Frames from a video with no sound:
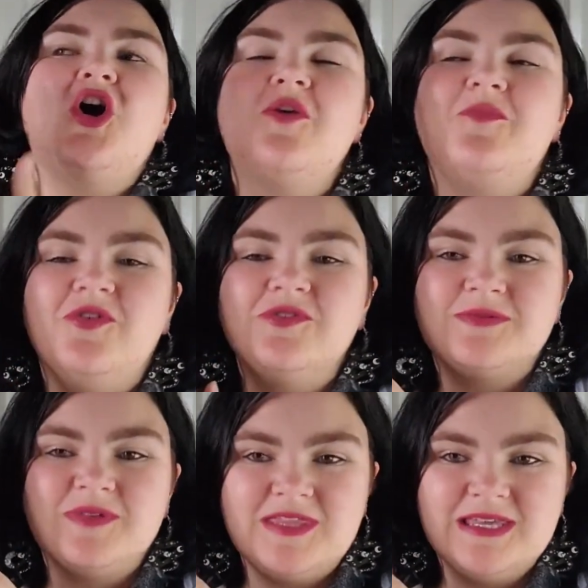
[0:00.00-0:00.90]
her
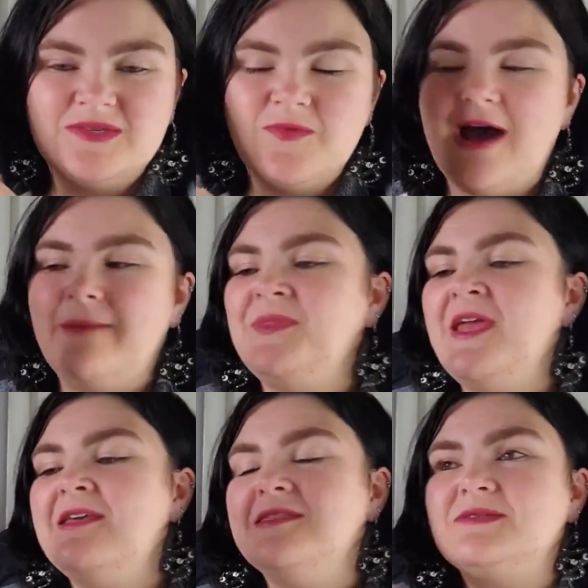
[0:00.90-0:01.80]
books with this one.
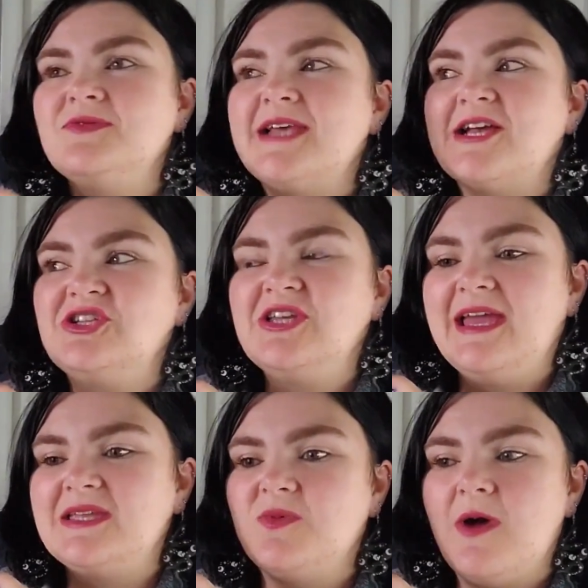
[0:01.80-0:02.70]
This was
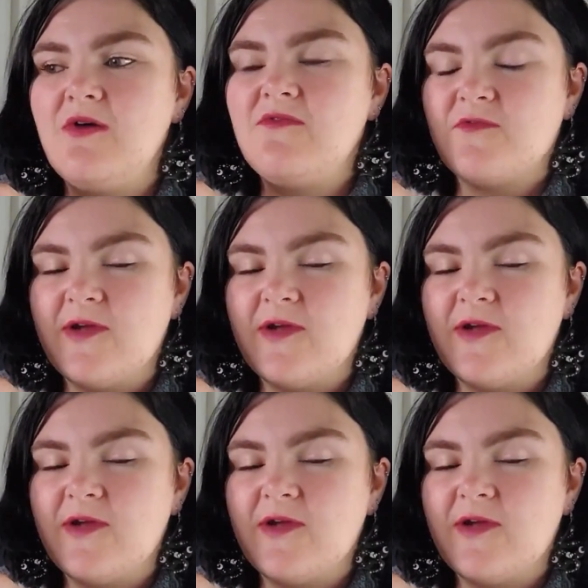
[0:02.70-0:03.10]
actually a 12